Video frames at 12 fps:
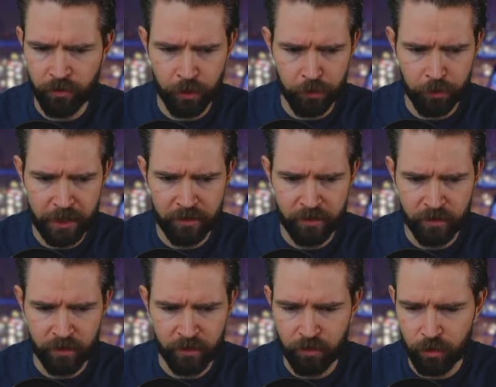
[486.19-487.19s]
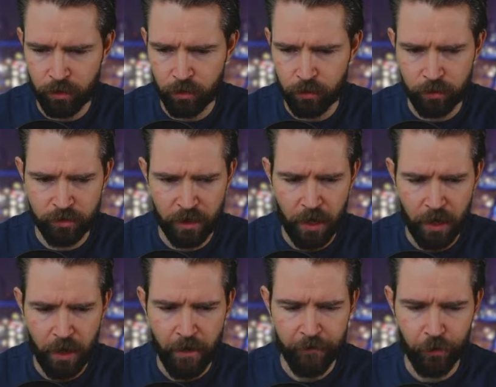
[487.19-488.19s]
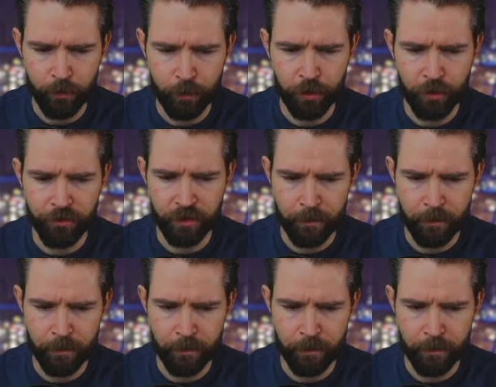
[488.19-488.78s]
for the greens, the 2s for the blues,